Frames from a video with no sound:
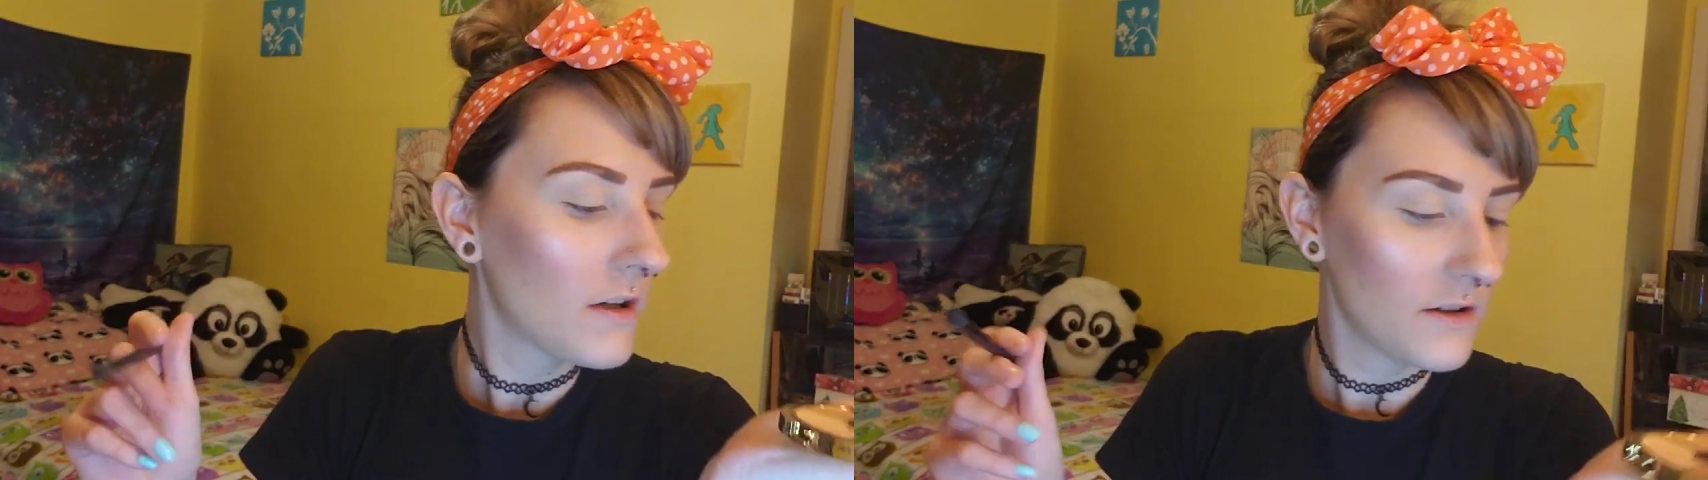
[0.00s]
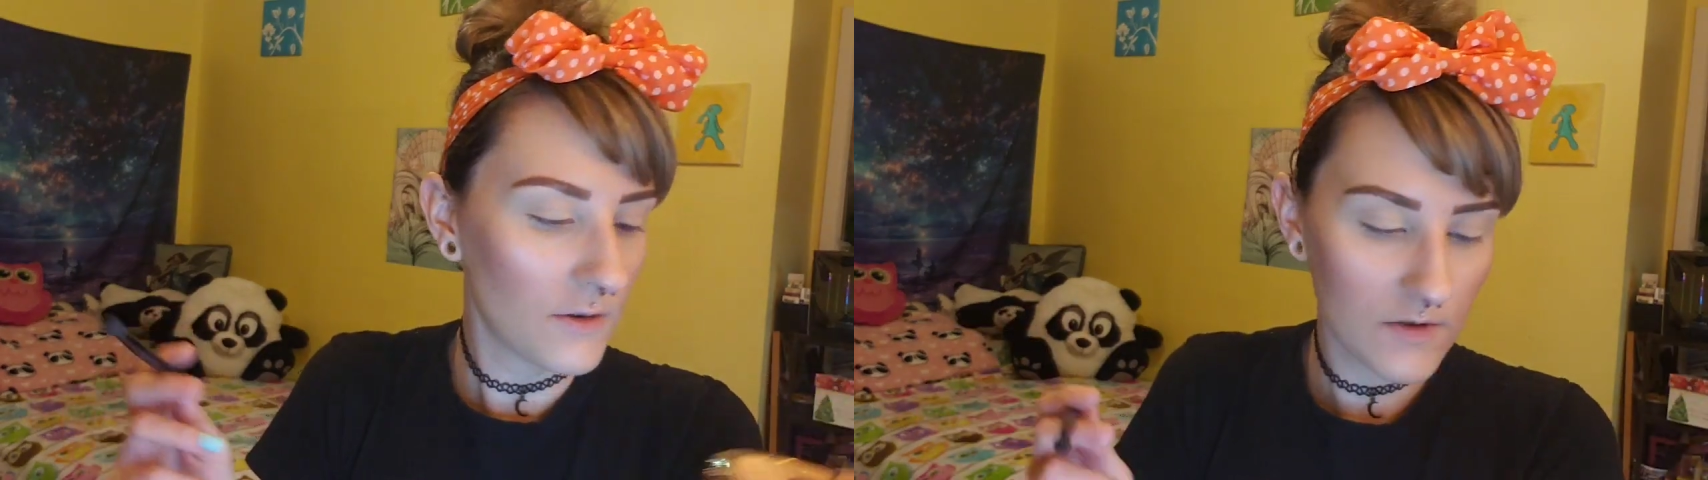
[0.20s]

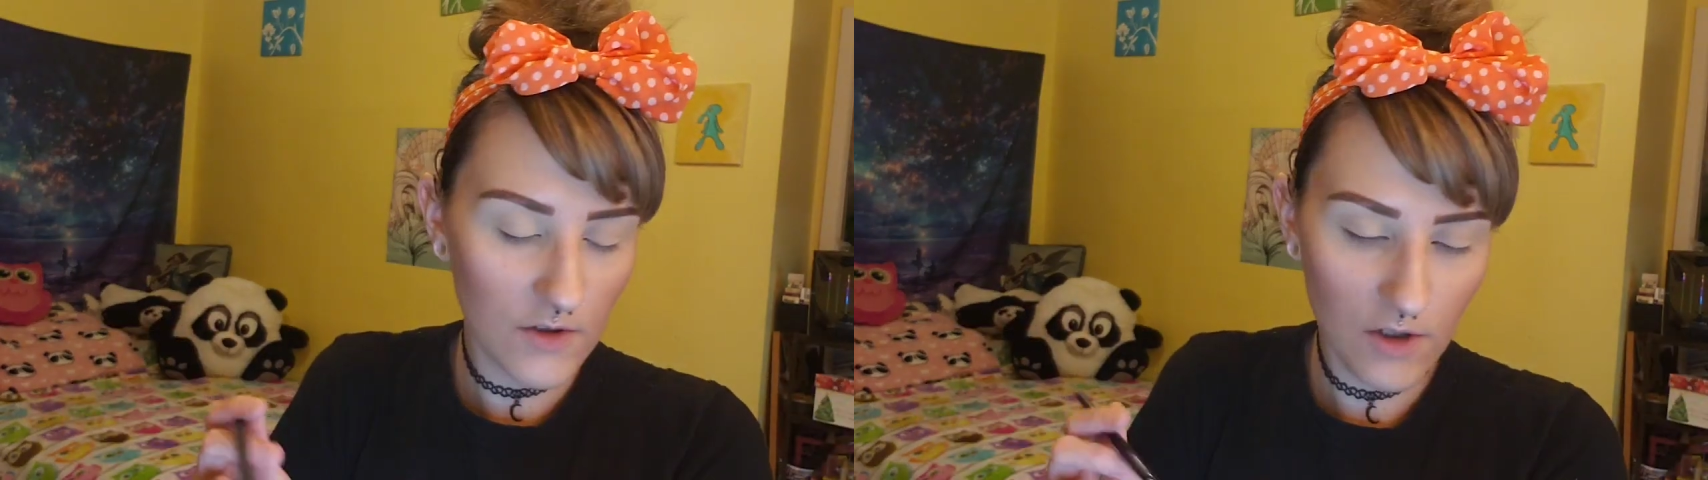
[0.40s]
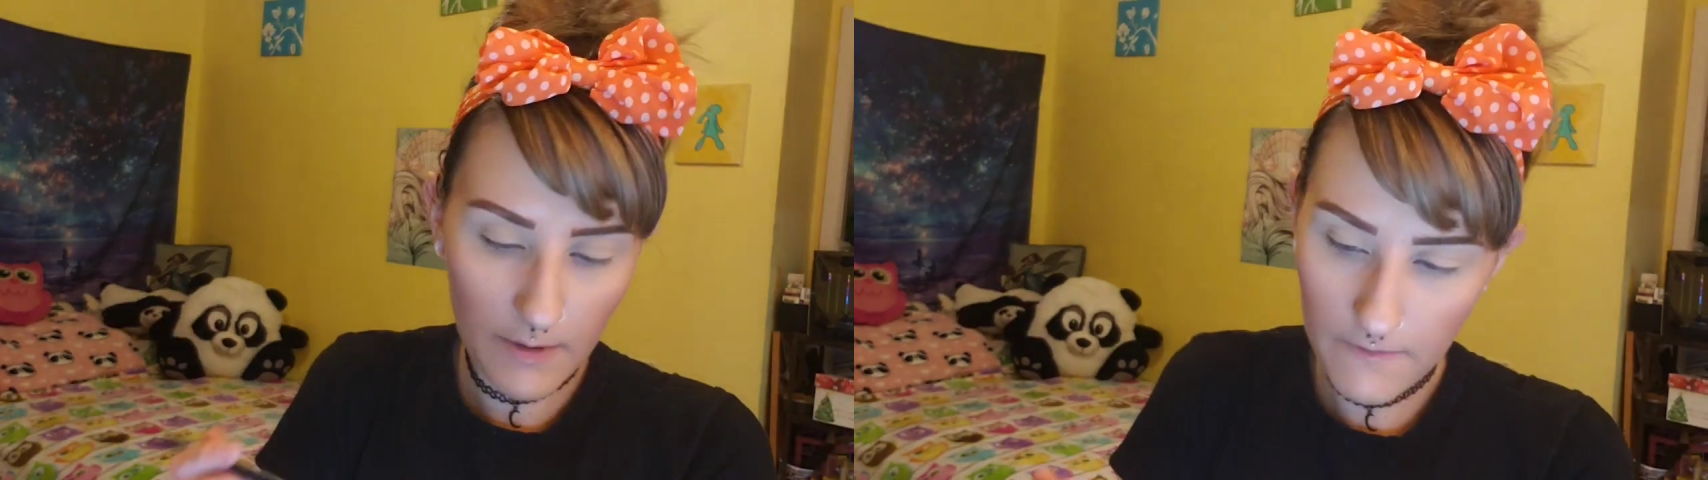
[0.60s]
There was
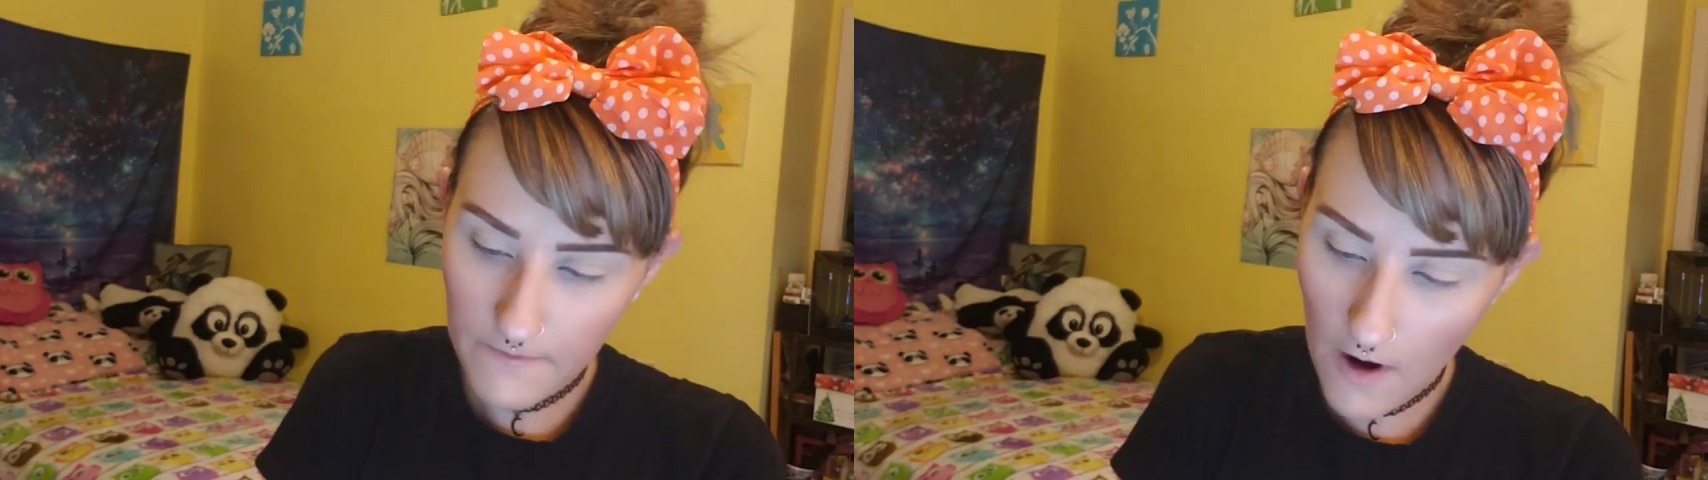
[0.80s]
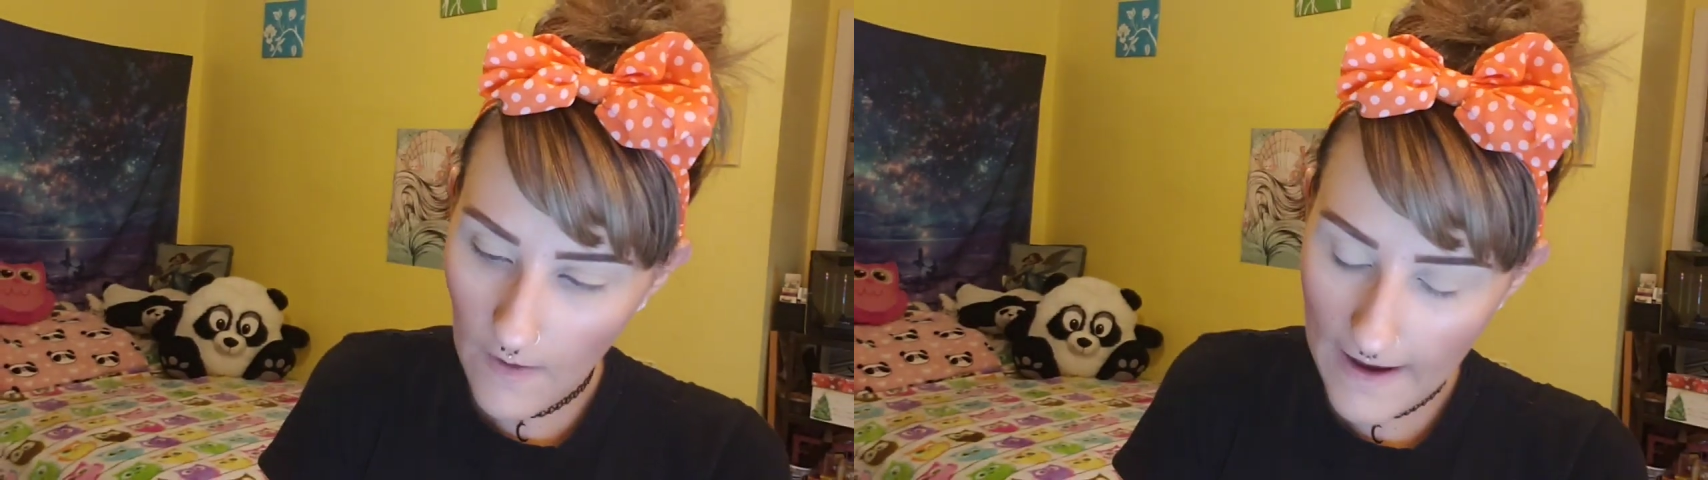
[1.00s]
a little bit of
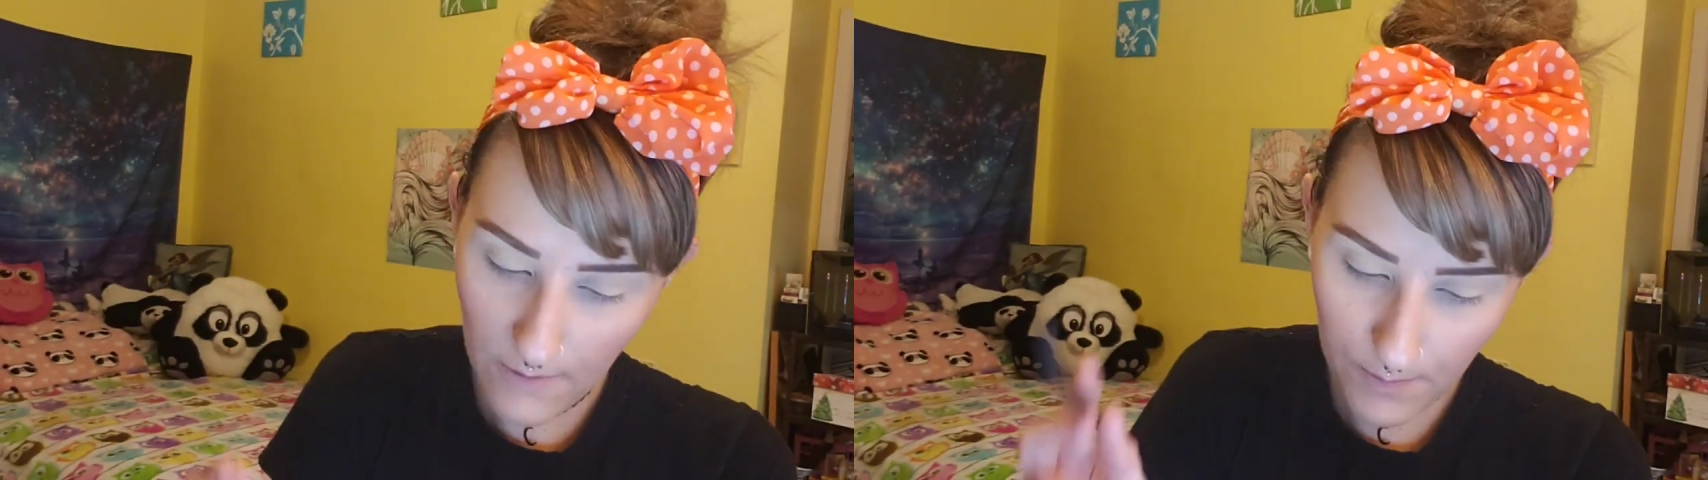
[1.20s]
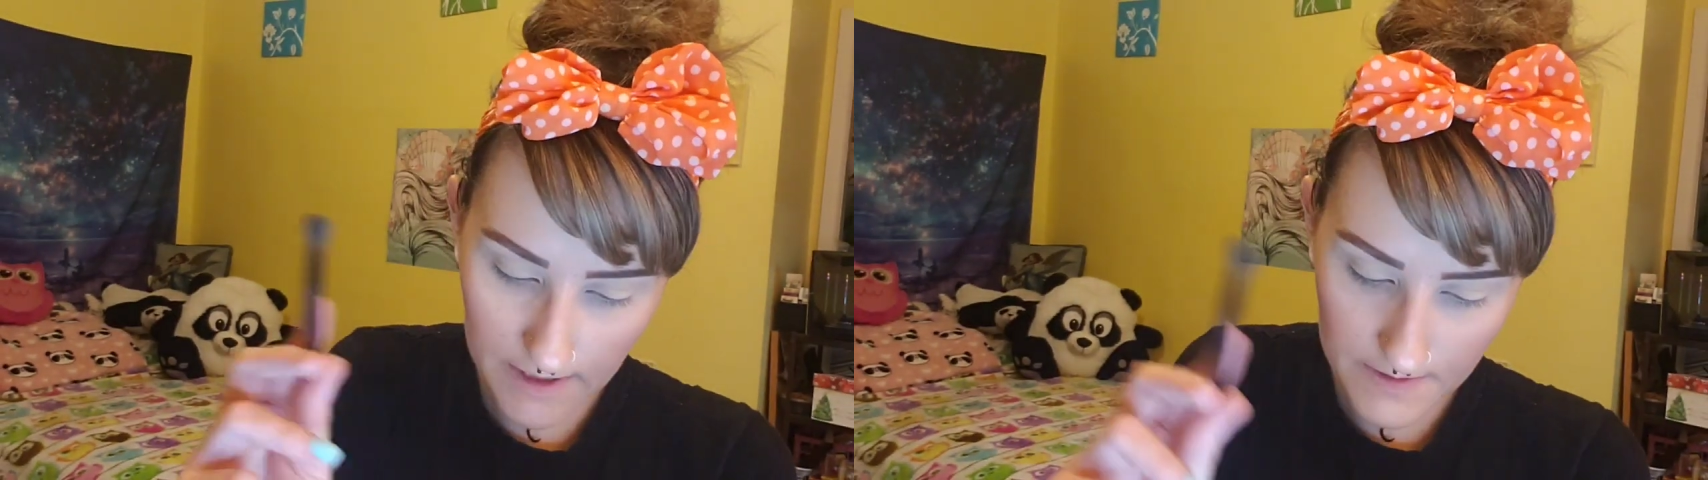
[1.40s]

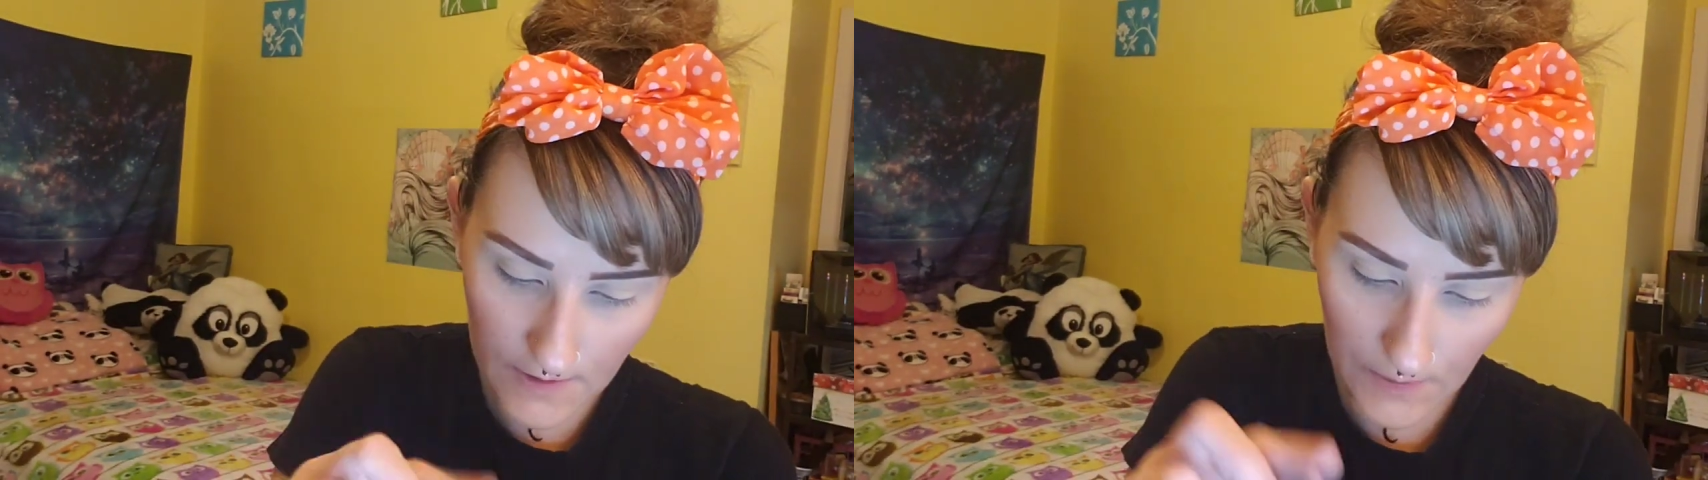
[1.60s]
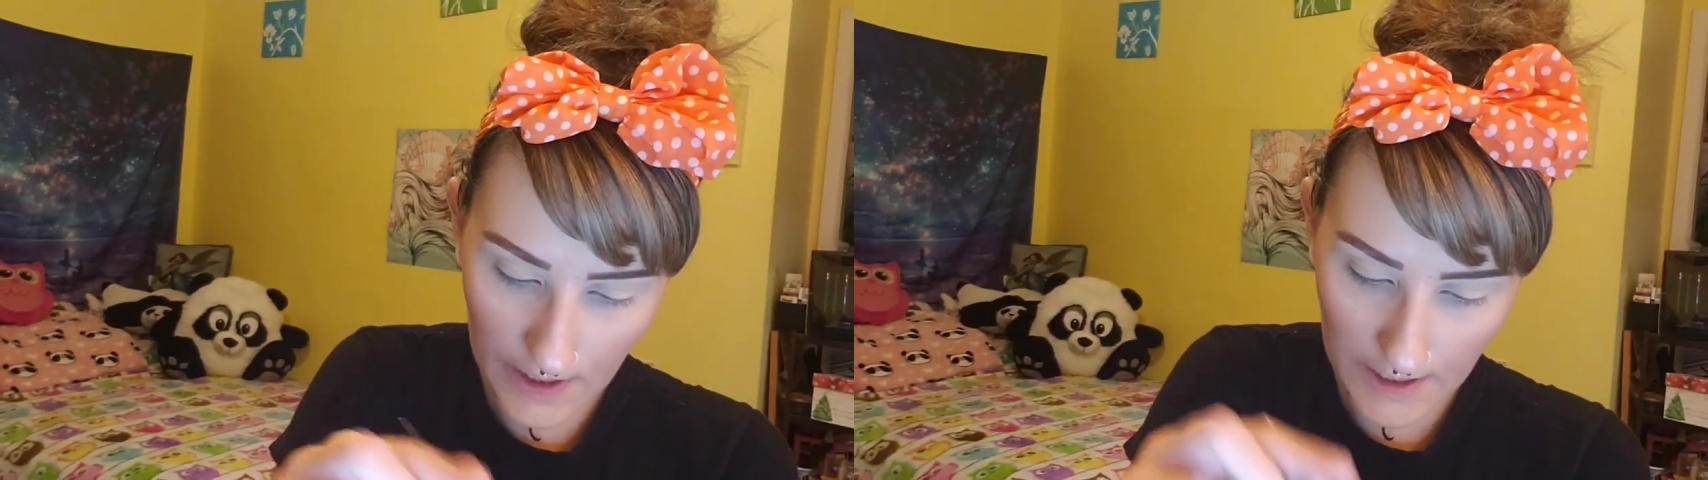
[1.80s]
fallout, but that's
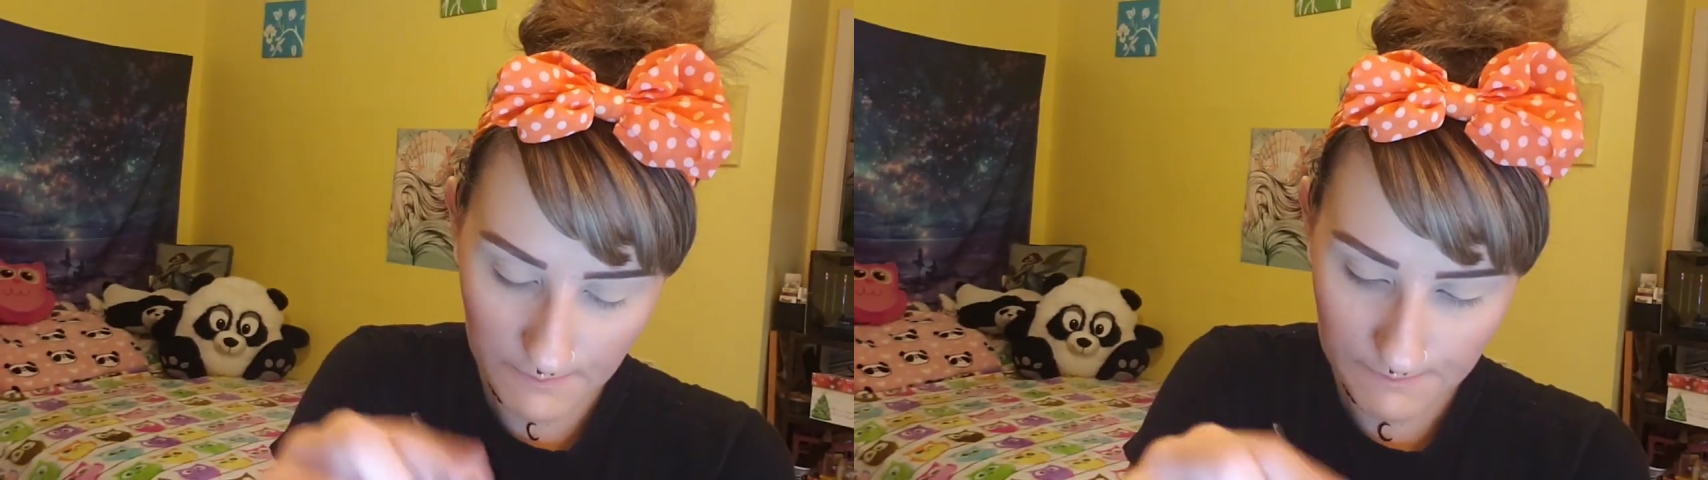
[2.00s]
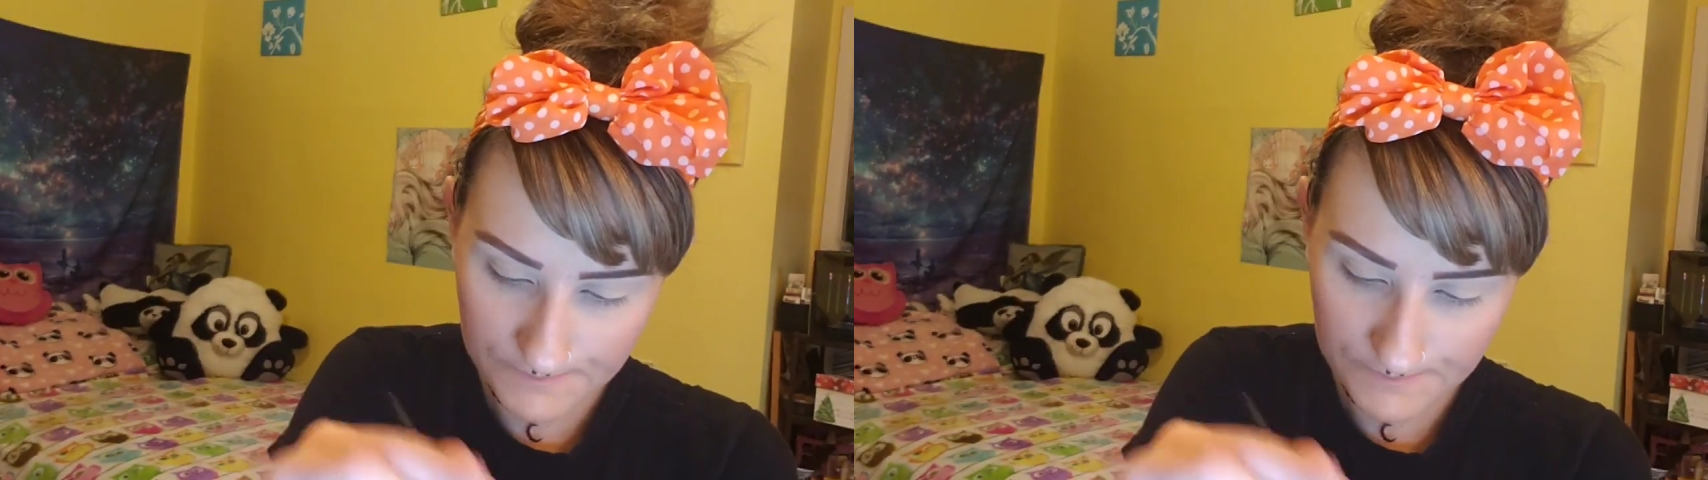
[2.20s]
okay.